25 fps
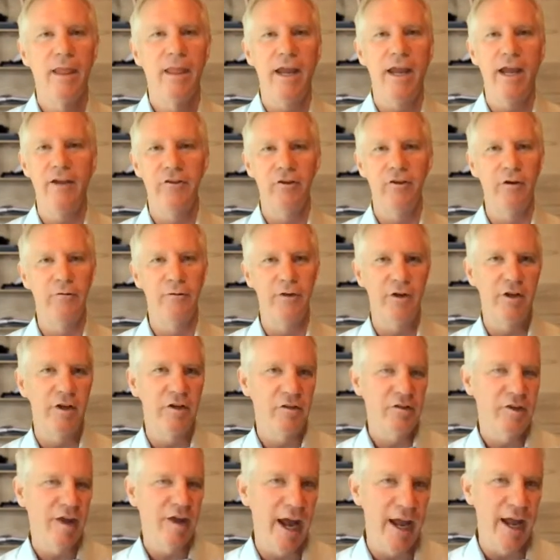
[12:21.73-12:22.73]
And so if you
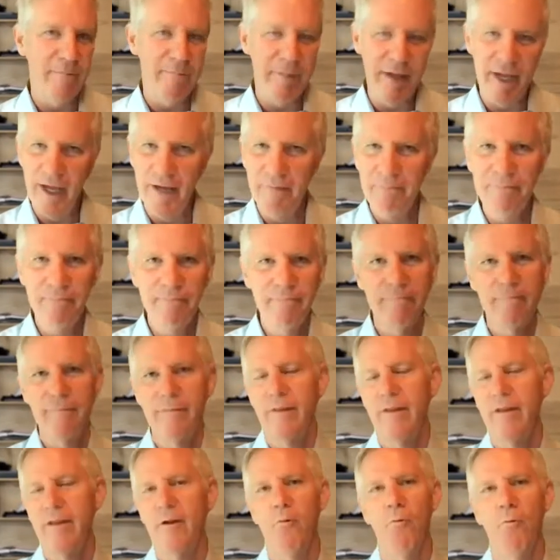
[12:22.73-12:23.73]
just type in
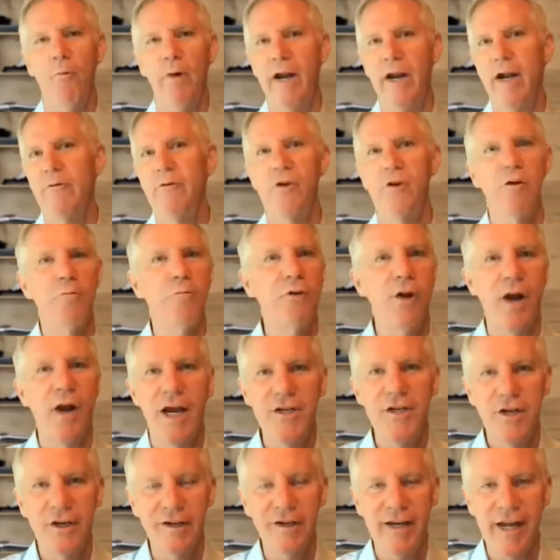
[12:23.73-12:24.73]
whatever your
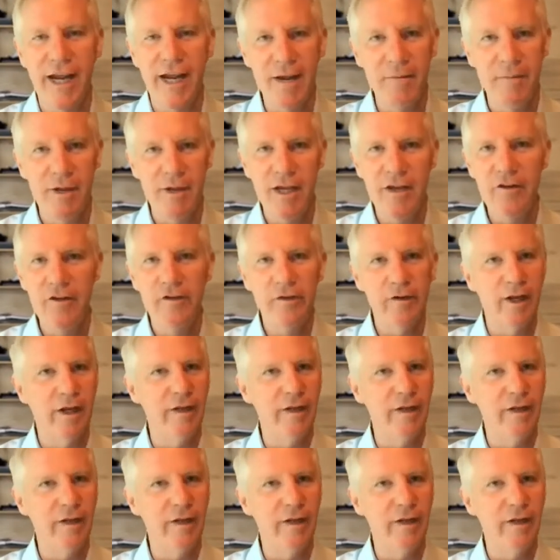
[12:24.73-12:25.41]
project name is,